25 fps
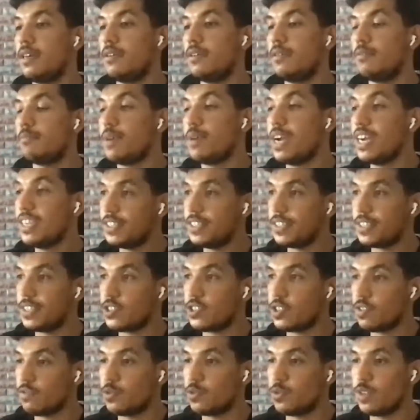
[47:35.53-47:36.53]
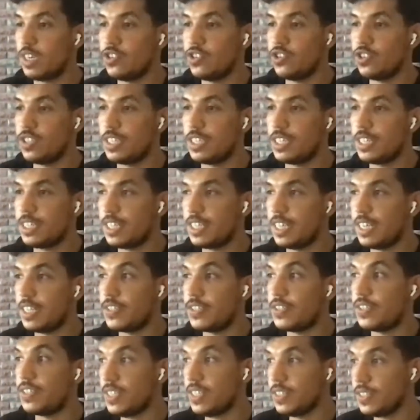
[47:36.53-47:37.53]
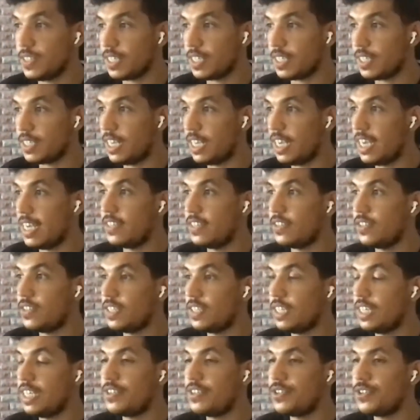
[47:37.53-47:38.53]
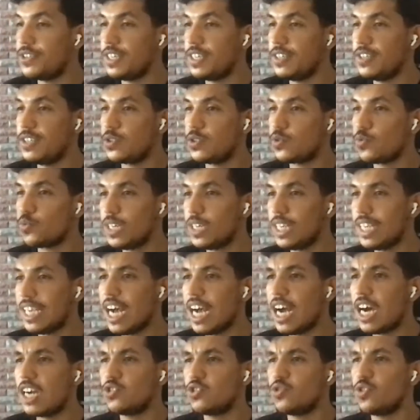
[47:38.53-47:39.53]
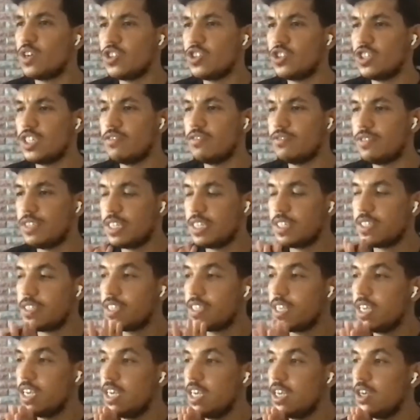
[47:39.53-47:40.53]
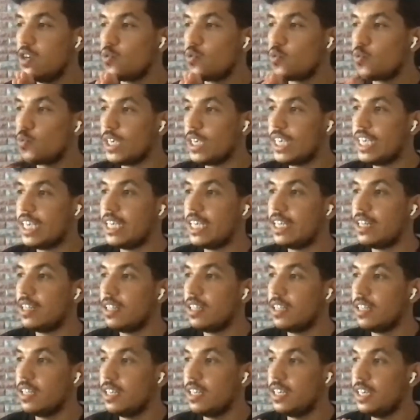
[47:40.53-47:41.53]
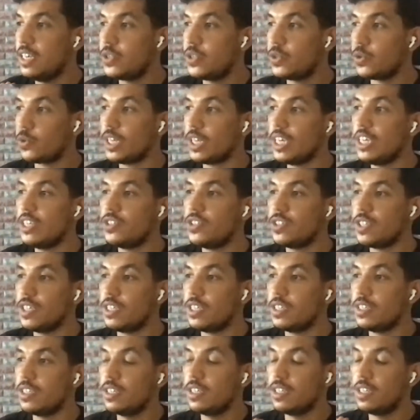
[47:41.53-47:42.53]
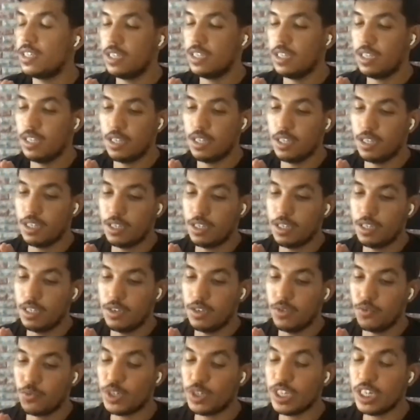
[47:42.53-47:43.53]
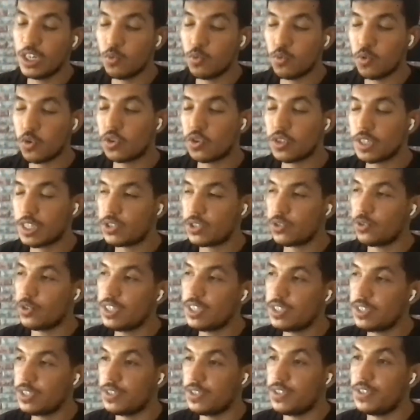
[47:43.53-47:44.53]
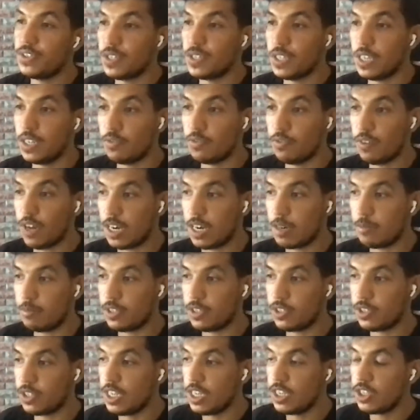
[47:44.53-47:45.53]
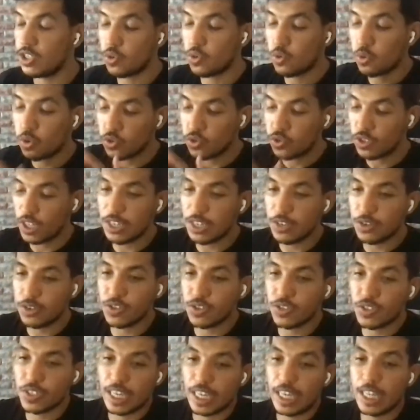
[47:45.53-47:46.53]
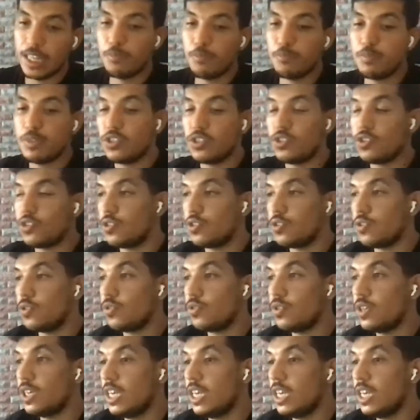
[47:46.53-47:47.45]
practice in software engineering is testing, and it is really hard to achieve this real isolated real-world isolated testing environment. So containers help it to